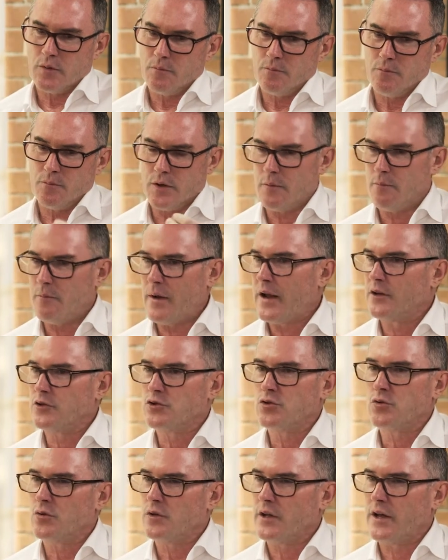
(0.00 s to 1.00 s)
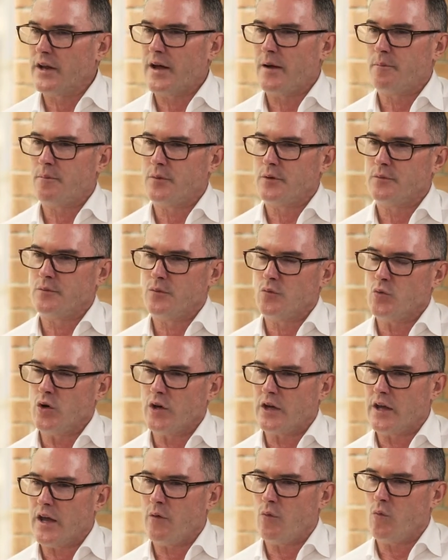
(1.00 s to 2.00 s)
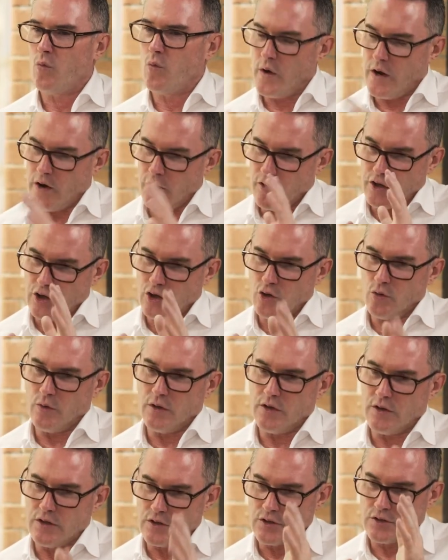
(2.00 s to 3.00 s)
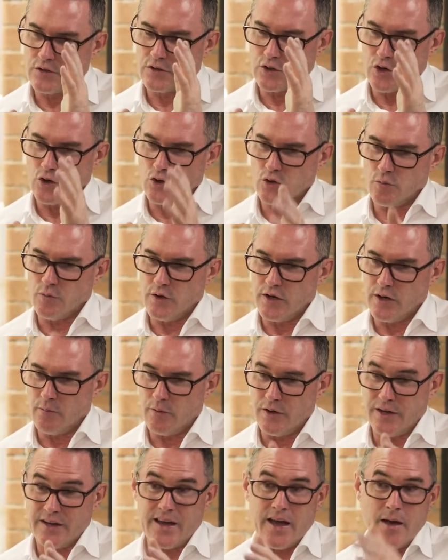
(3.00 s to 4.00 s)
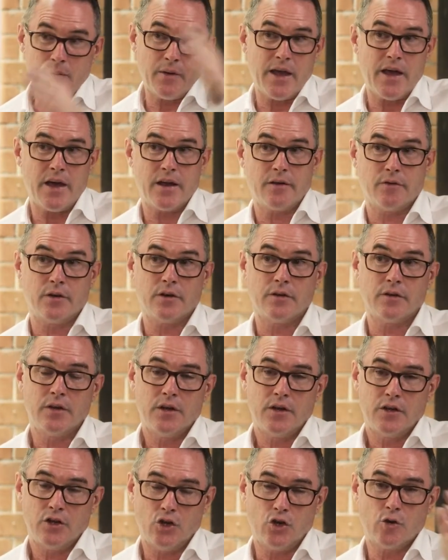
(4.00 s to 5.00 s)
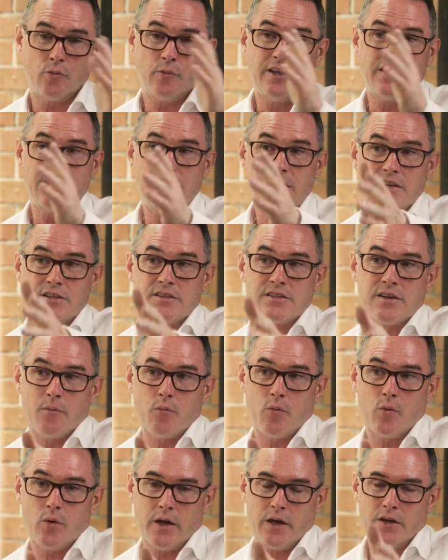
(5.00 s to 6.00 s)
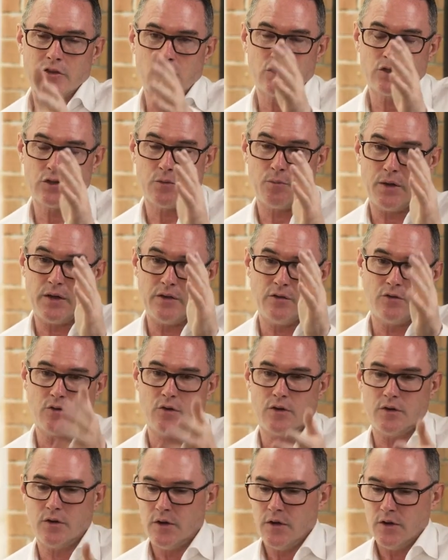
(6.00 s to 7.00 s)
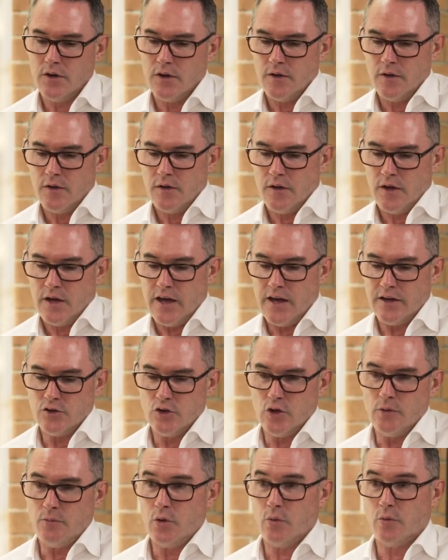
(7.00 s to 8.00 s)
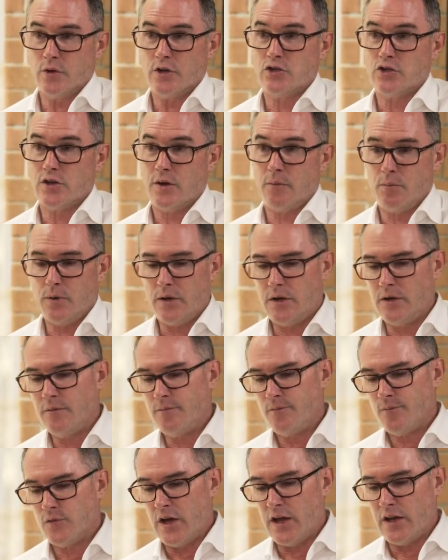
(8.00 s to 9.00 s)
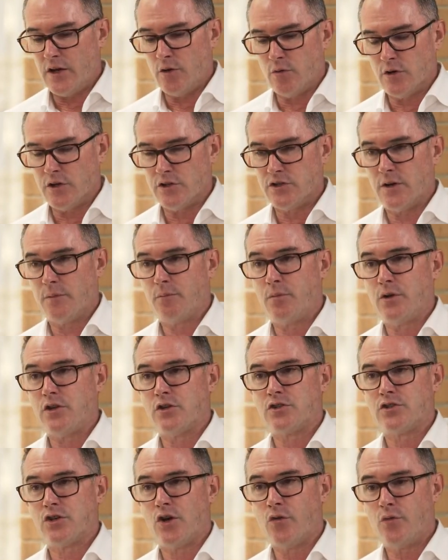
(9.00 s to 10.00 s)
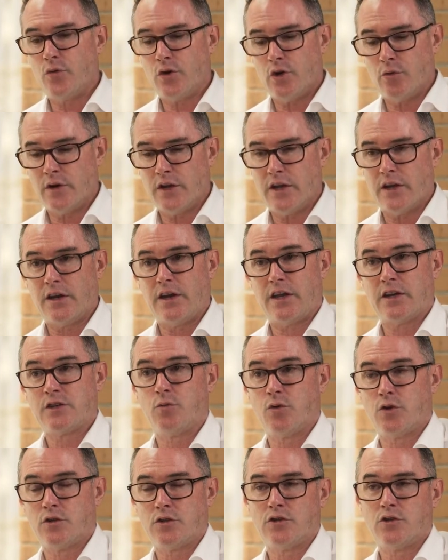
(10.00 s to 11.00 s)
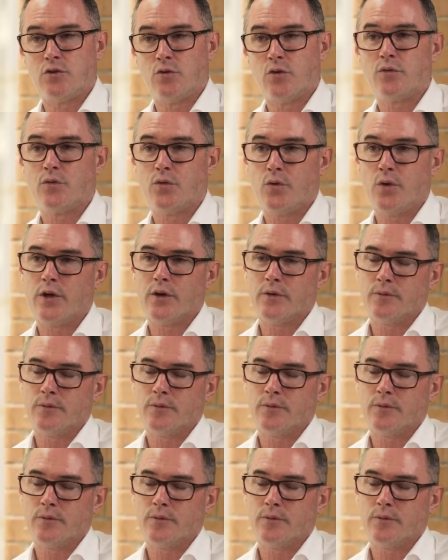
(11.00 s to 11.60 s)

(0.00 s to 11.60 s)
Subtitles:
you know, balance all that up and work out where are you in this social media. But you can't be out of it. You've got to be in there somewhere. It just depends on how deep do you want to jump in, and do you want to jump in yourself, or do you want to get an expert to do it for you?